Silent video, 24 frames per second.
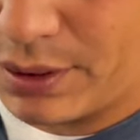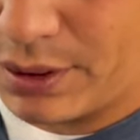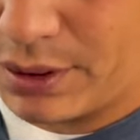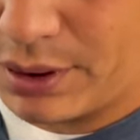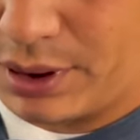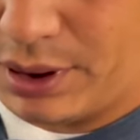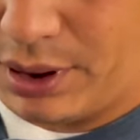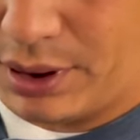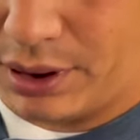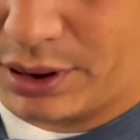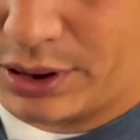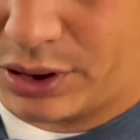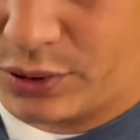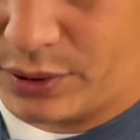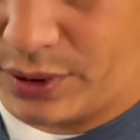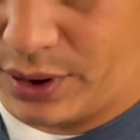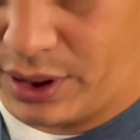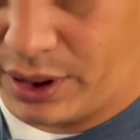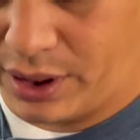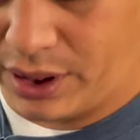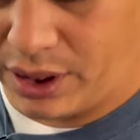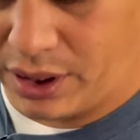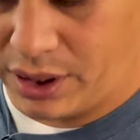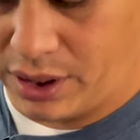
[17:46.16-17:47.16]
it looks
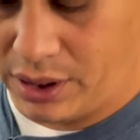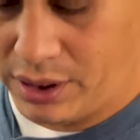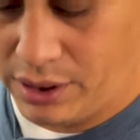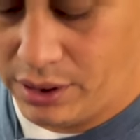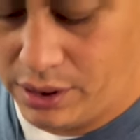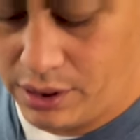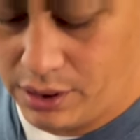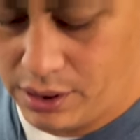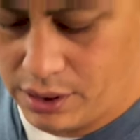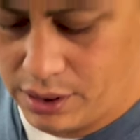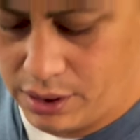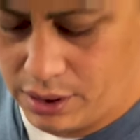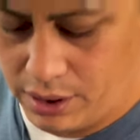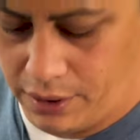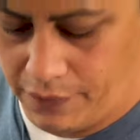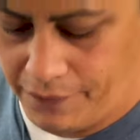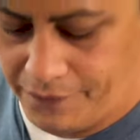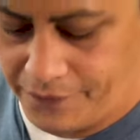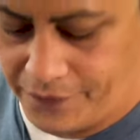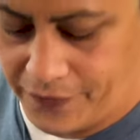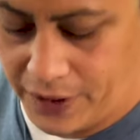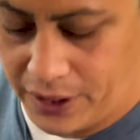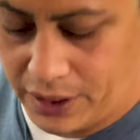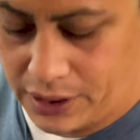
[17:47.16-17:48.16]
really good. It
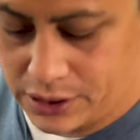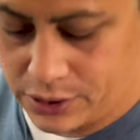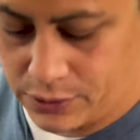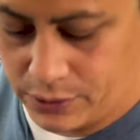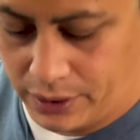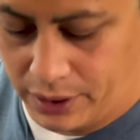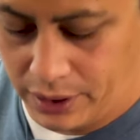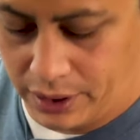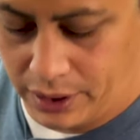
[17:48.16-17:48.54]
feels really